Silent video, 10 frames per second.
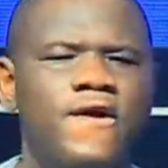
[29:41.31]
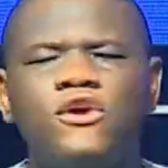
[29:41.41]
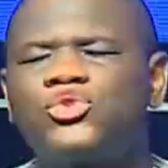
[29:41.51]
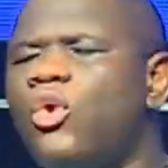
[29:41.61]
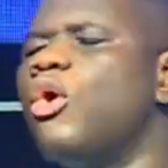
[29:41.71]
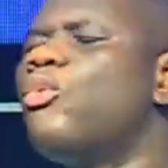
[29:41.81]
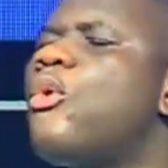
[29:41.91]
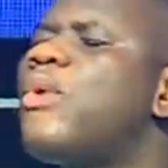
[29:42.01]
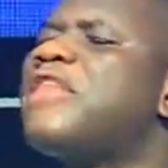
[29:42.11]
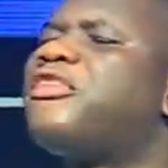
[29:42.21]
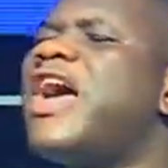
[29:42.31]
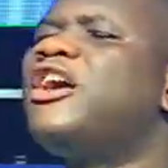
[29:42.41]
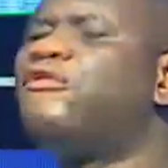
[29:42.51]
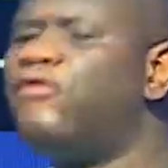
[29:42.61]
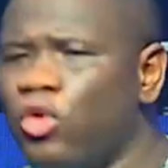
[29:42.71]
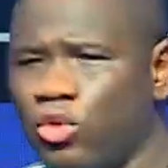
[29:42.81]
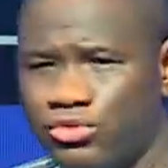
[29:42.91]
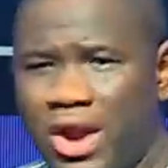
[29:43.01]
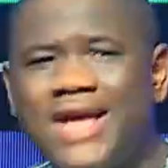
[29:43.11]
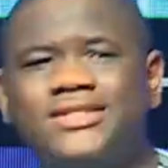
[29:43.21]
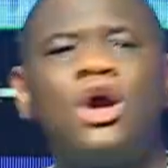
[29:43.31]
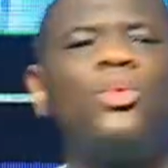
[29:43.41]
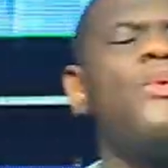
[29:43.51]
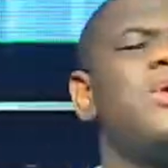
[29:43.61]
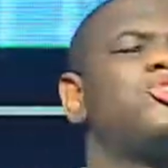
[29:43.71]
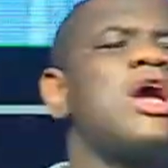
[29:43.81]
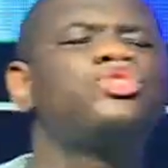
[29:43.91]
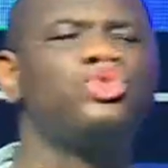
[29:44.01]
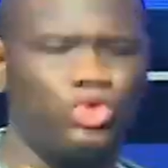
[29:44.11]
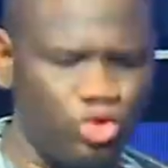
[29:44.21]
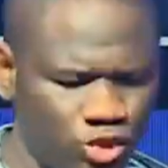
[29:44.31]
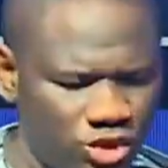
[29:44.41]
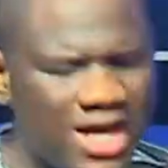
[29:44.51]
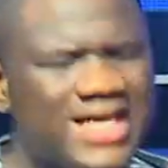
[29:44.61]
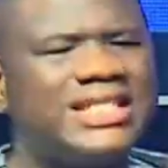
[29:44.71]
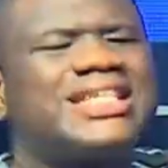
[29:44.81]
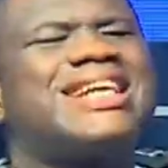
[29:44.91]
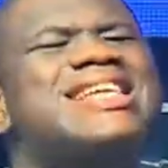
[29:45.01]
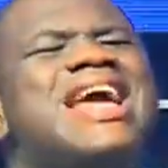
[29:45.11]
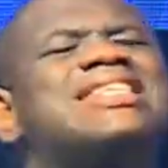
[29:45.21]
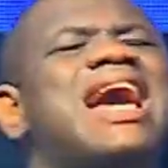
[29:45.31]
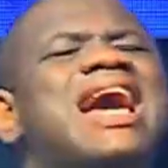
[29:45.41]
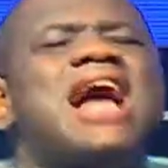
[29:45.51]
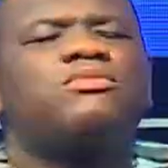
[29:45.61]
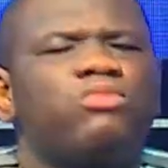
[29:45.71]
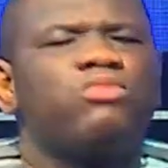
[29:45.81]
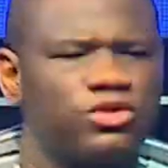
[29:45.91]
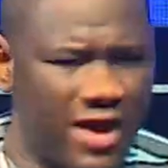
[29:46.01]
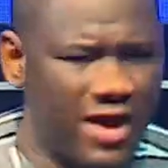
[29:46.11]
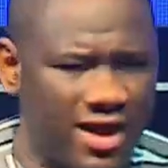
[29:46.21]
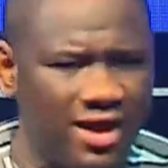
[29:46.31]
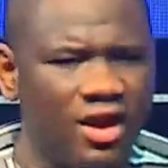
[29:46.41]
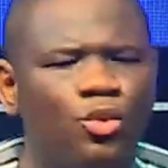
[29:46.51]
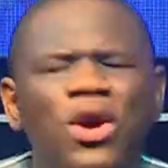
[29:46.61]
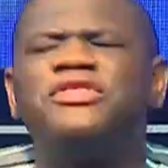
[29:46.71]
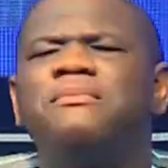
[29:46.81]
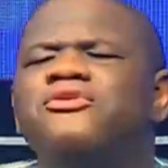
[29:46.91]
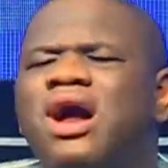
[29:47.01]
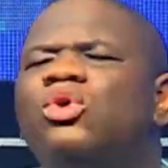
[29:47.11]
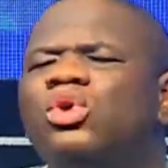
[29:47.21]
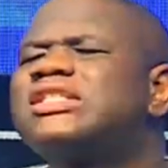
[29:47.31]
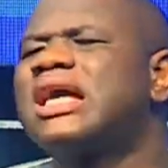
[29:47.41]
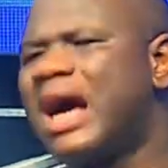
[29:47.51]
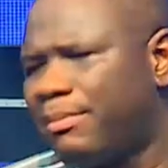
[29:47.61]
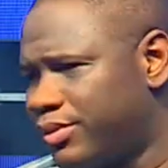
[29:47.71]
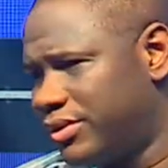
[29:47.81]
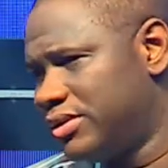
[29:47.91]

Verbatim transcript: So, when we are thankful, right, what we're trying to do is create an atmosphere where the miraculous can happen.